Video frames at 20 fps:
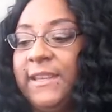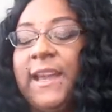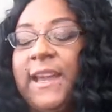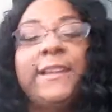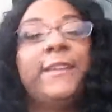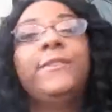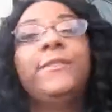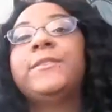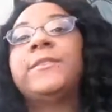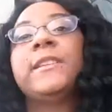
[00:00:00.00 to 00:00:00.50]
I
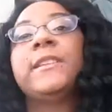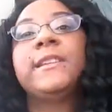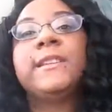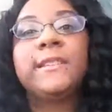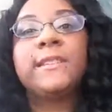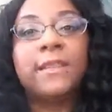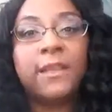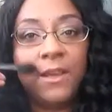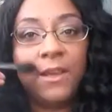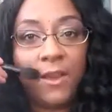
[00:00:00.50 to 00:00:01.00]
use
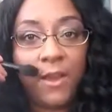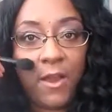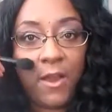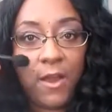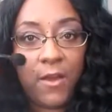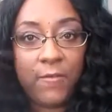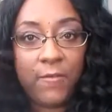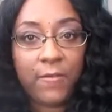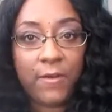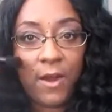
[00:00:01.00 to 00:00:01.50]
this
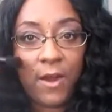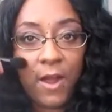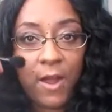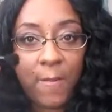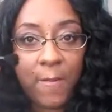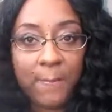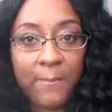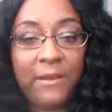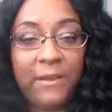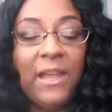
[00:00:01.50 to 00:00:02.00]
for
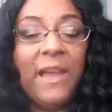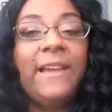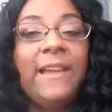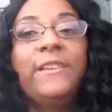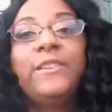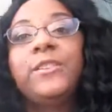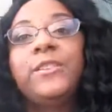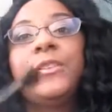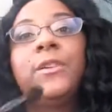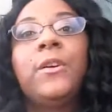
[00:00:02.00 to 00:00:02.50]

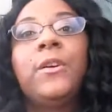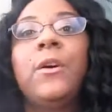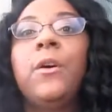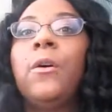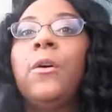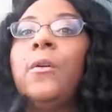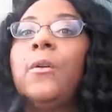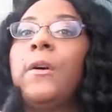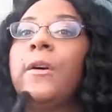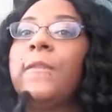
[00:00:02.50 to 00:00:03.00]
blush,
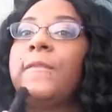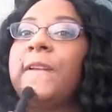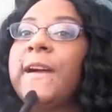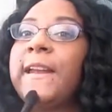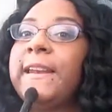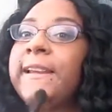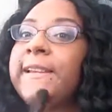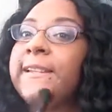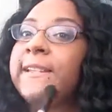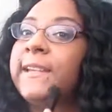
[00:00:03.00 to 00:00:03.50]
or if I
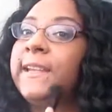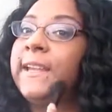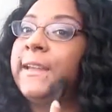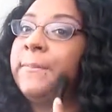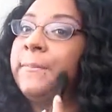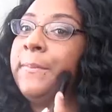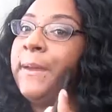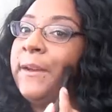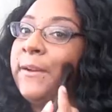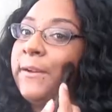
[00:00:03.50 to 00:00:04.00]
need to
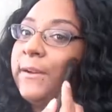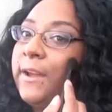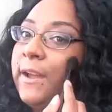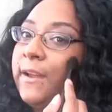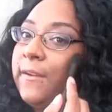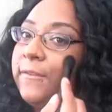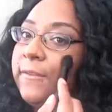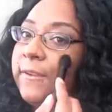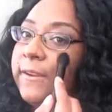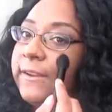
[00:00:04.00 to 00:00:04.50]
get better
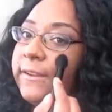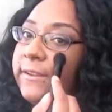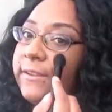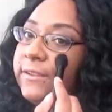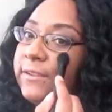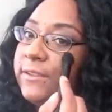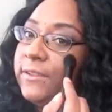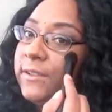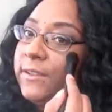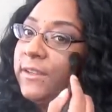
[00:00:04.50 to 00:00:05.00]

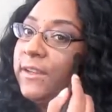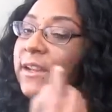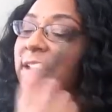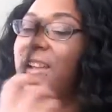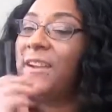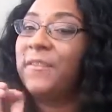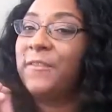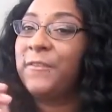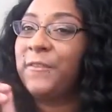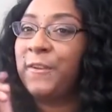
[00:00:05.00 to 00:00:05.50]
coverage,
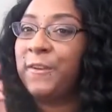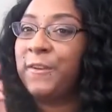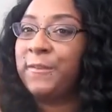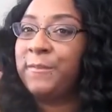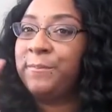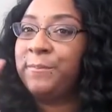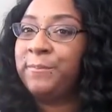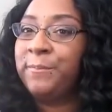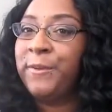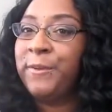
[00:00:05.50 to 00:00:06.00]

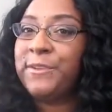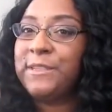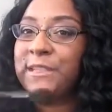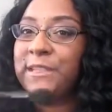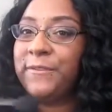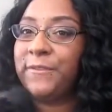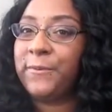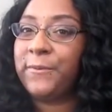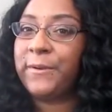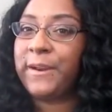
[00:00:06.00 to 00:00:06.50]
mostly
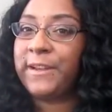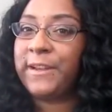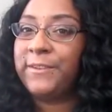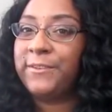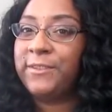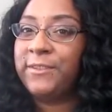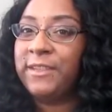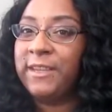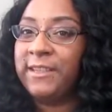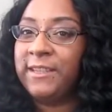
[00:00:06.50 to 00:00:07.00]
for when I
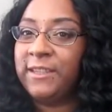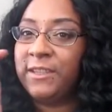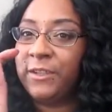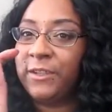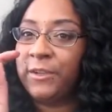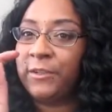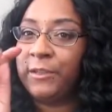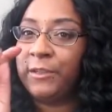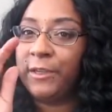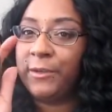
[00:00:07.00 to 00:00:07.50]
use
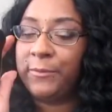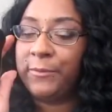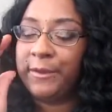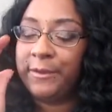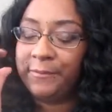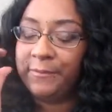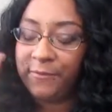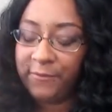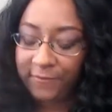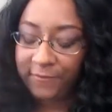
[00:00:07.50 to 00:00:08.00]
denser liquid
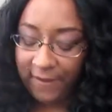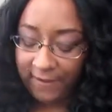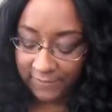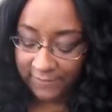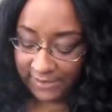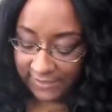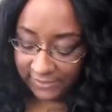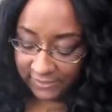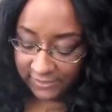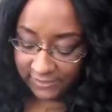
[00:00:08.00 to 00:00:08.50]

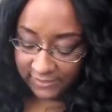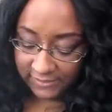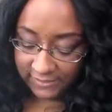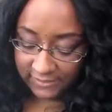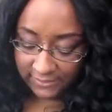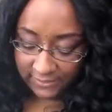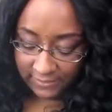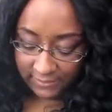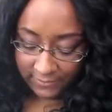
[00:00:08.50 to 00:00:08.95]
foundations.